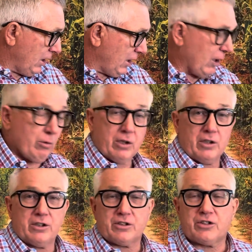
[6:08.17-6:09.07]
I
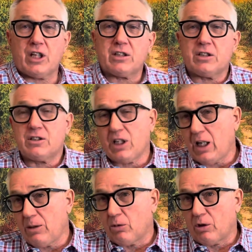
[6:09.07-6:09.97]
wanted to set the
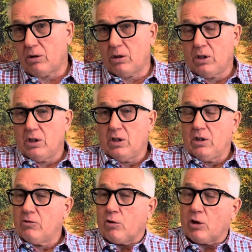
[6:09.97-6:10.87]
table
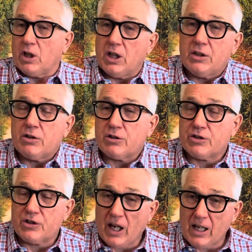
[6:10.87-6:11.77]
for
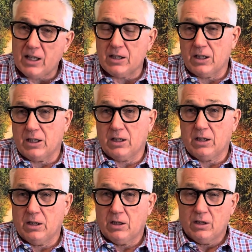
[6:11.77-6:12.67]
understanding
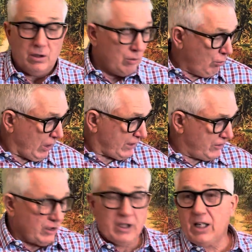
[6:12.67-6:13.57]
what
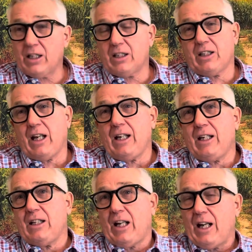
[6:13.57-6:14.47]
genetic
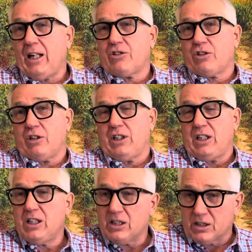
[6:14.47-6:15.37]
gain actually
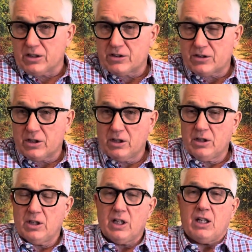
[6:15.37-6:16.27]
is,
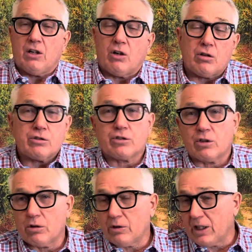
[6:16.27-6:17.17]
and
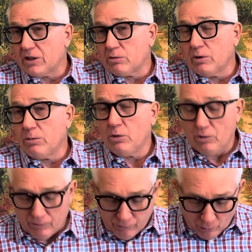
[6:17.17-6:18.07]
also as we
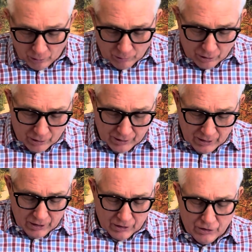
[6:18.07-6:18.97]
move forward
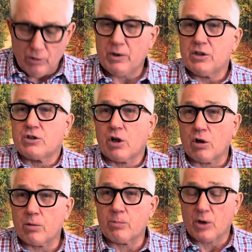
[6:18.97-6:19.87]
to
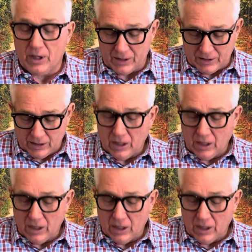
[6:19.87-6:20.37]
interpret